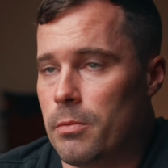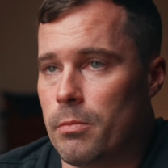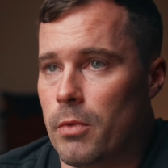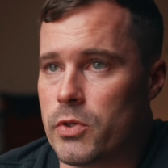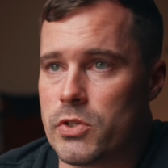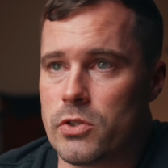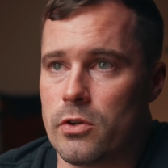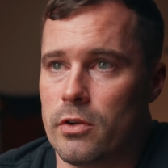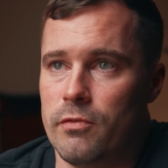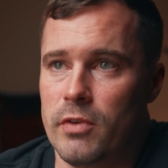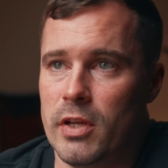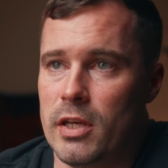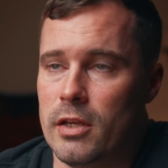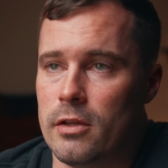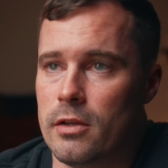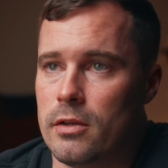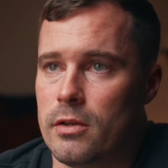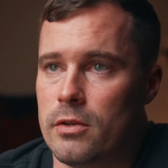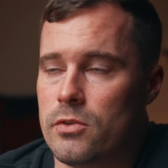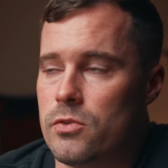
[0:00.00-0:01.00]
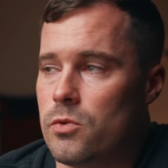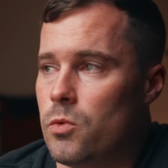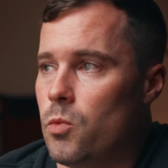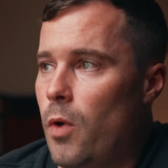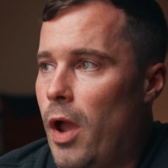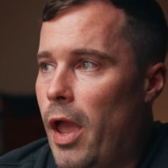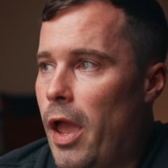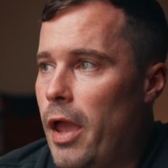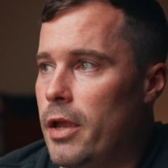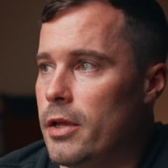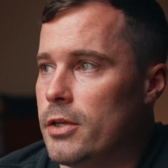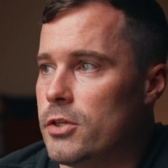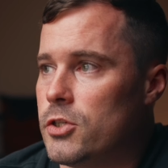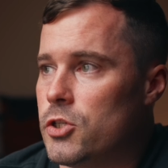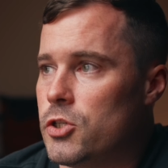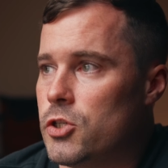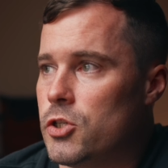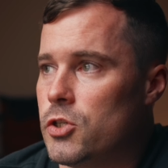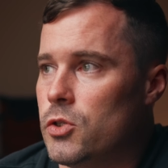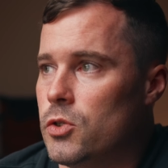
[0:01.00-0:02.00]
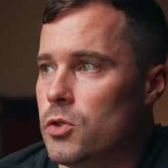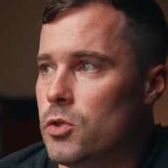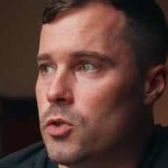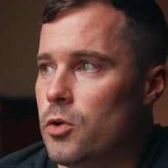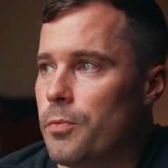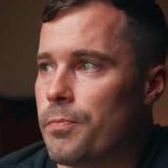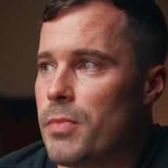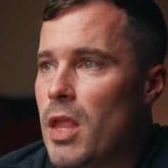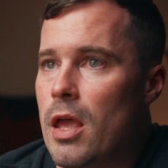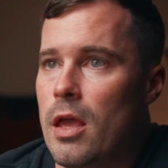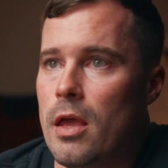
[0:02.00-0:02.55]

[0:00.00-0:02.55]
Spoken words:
most convenient way to